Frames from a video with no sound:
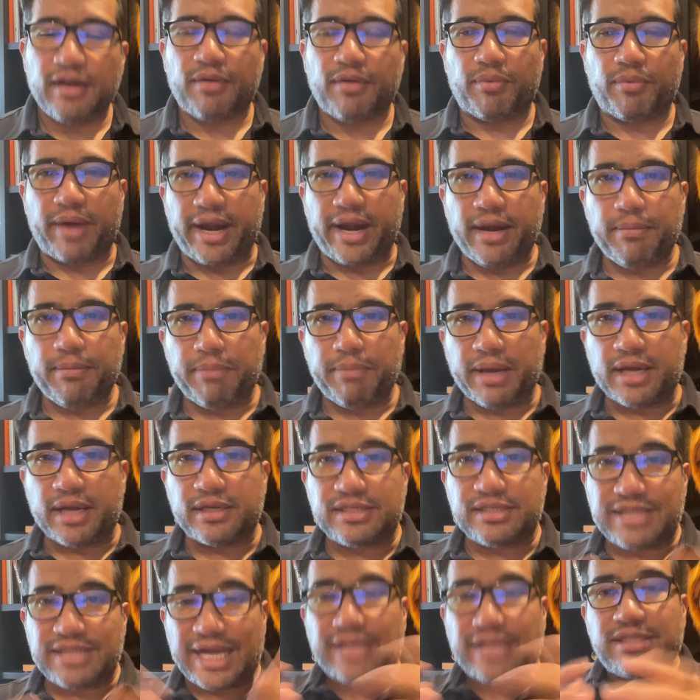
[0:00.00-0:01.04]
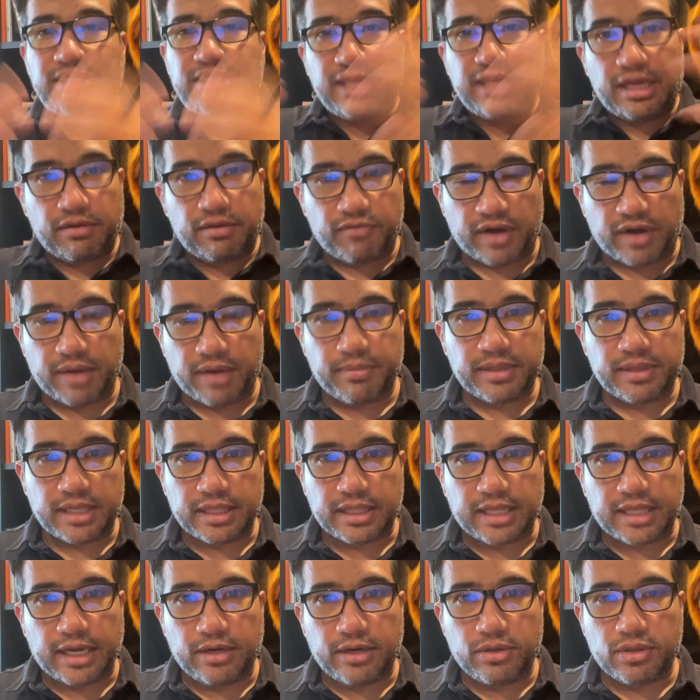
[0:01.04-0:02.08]
right? Because that's the environment that
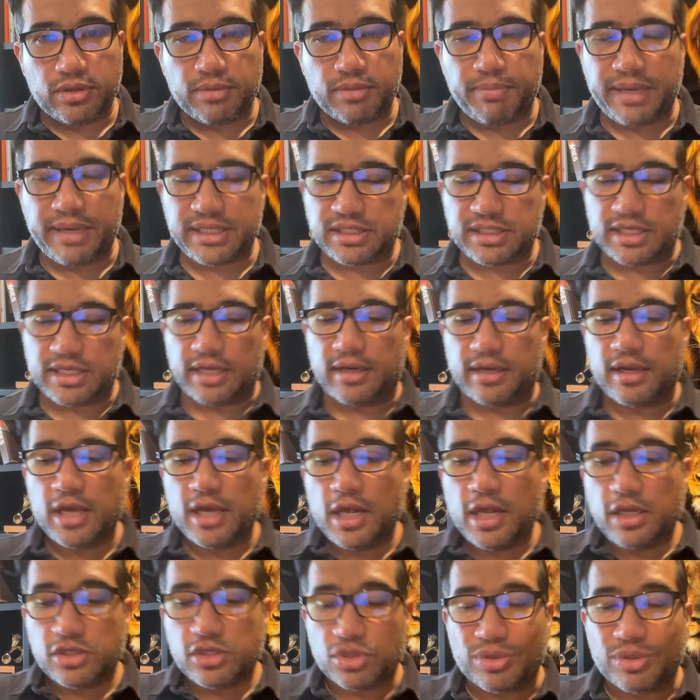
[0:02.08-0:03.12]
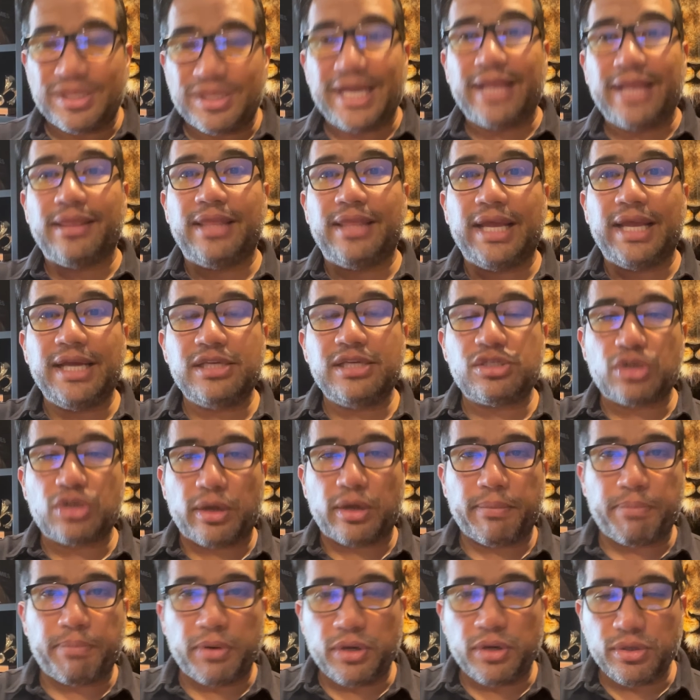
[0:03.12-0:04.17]
they do the best in. So then they
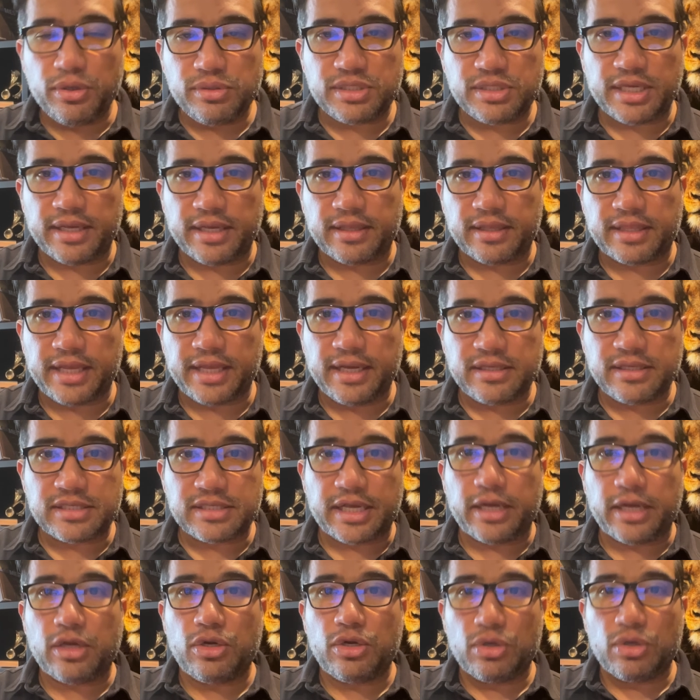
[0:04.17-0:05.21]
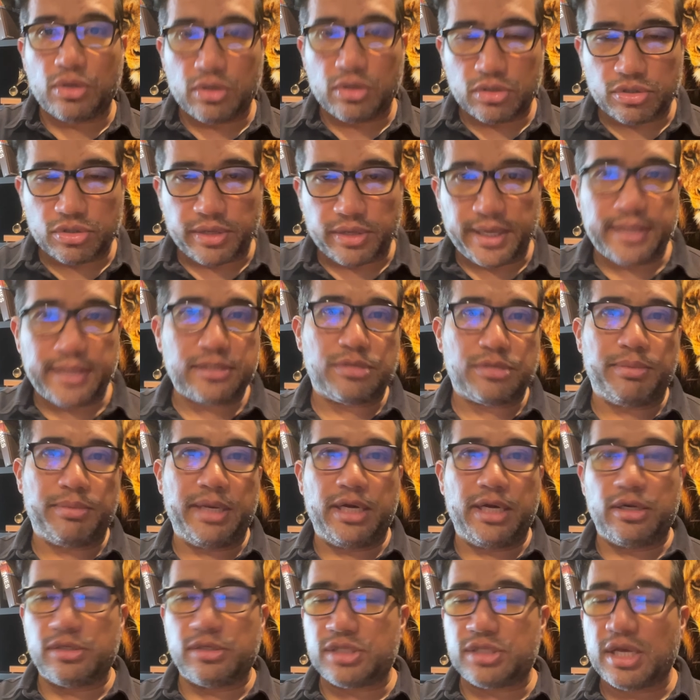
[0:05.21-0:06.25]
start producing things like
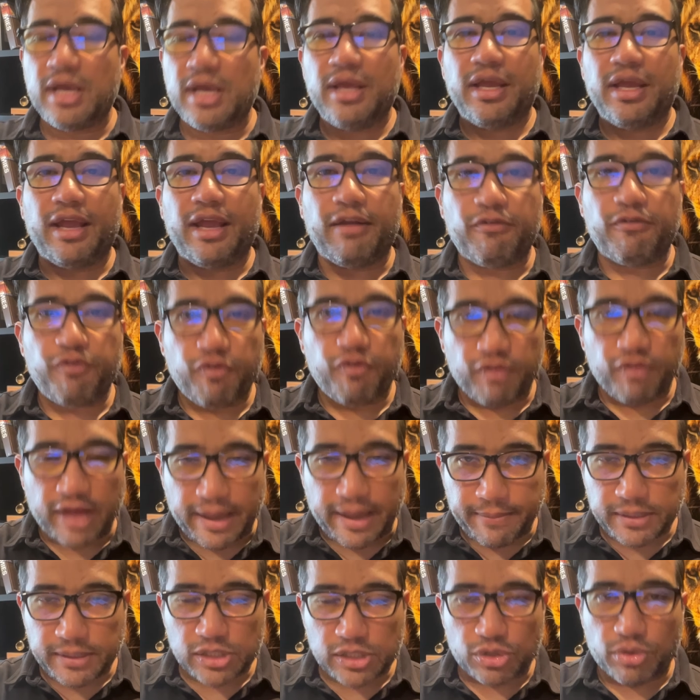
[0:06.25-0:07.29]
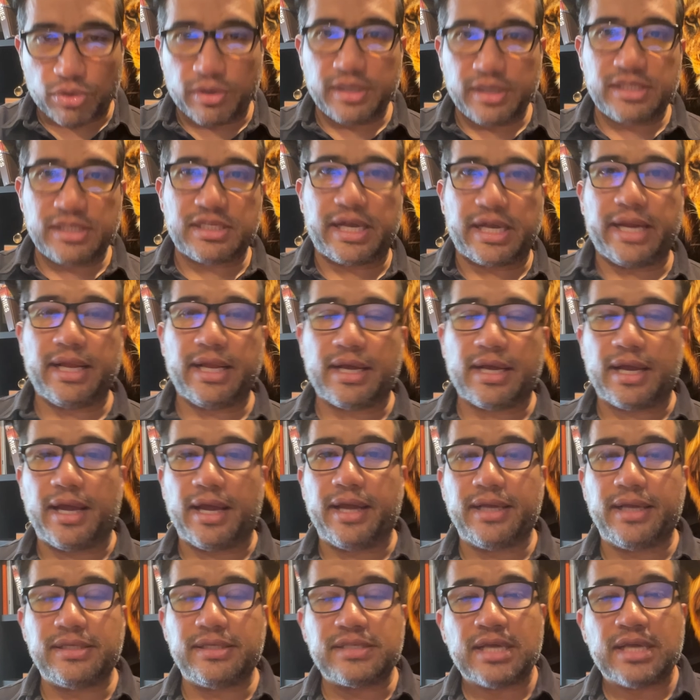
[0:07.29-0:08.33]
neurotransmitters, inflammatory
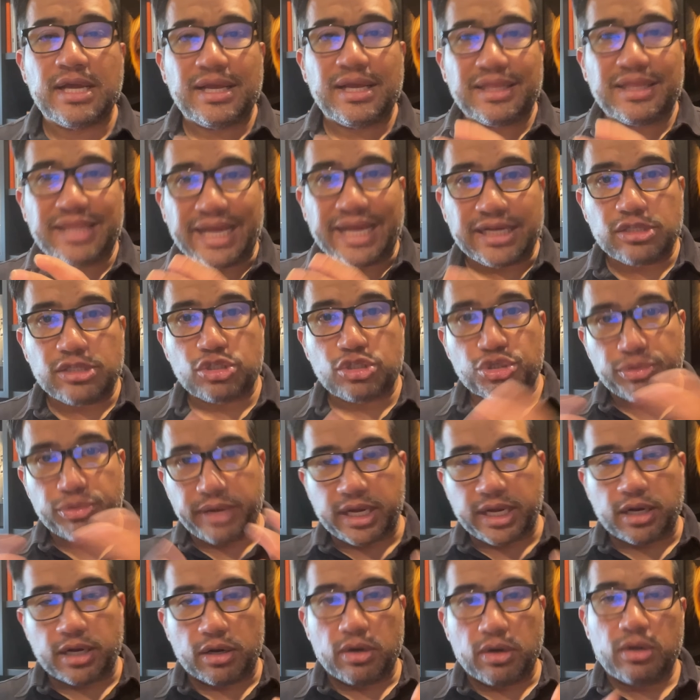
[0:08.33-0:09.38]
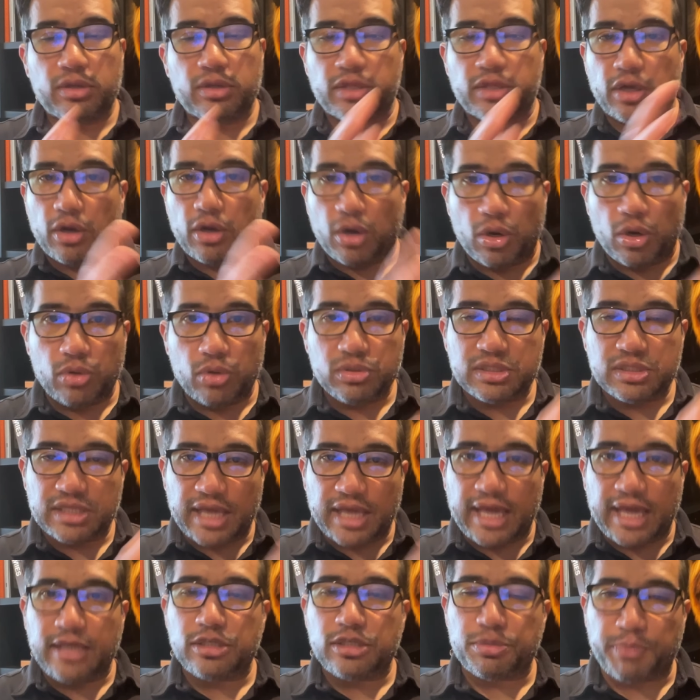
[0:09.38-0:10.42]
cytokines that trigger the host's
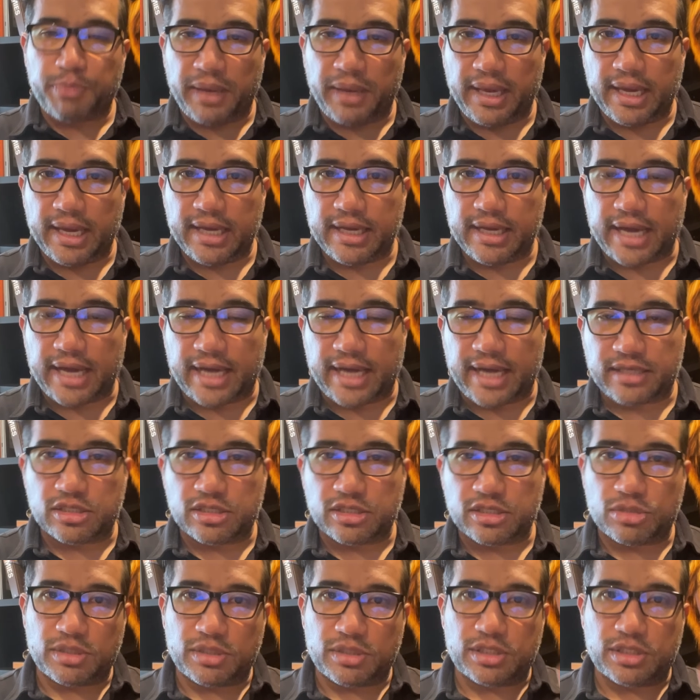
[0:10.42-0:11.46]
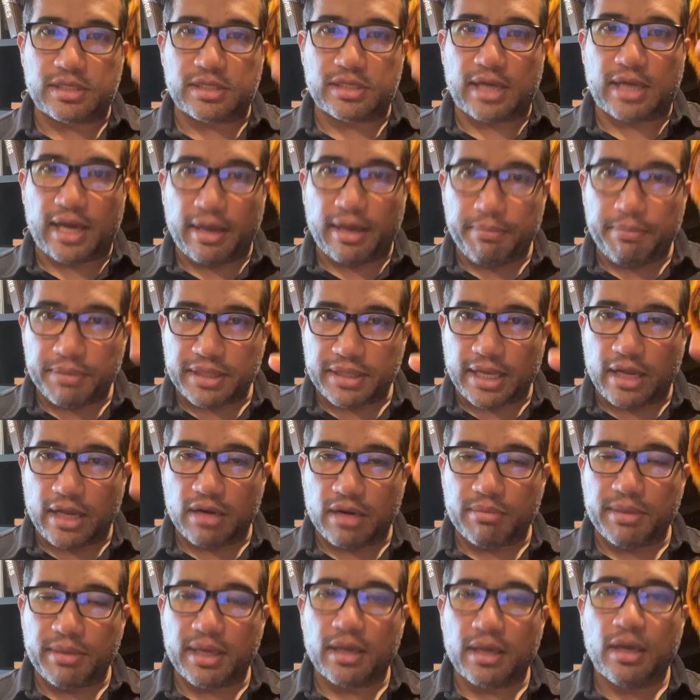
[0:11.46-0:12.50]
HPA axis, which is the
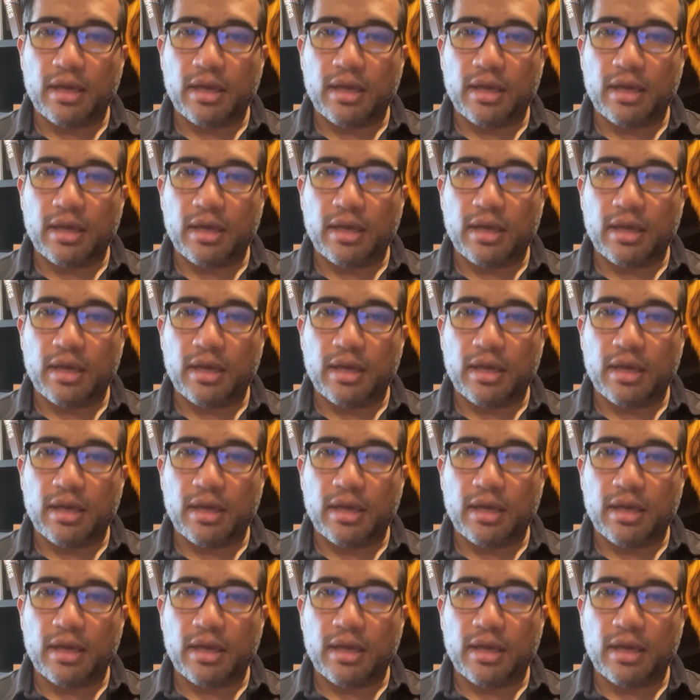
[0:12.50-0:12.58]
hypothalamic